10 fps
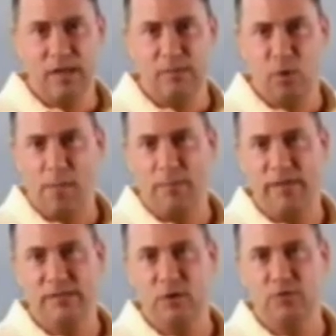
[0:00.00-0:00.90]
The
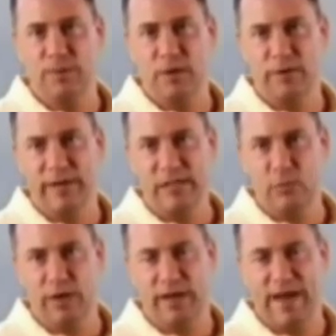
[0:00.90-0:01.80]
problem is most putter
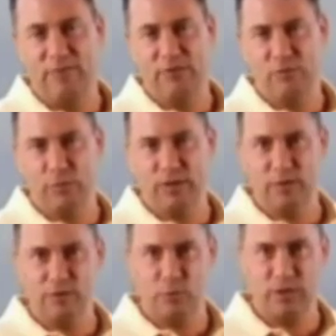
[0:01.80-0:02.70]
heads weigh an average of
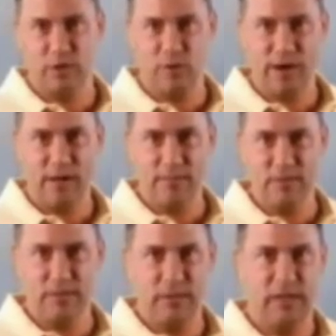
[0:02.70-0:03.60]
320
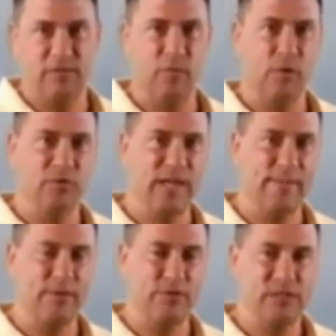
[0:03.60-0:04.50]
grams, and for most
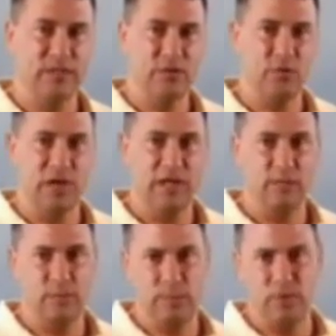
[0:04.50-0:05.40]
amateurs that's too light
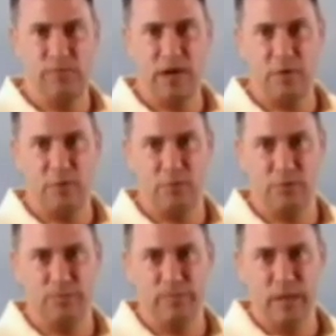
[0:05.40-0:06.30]
to promote follow-through.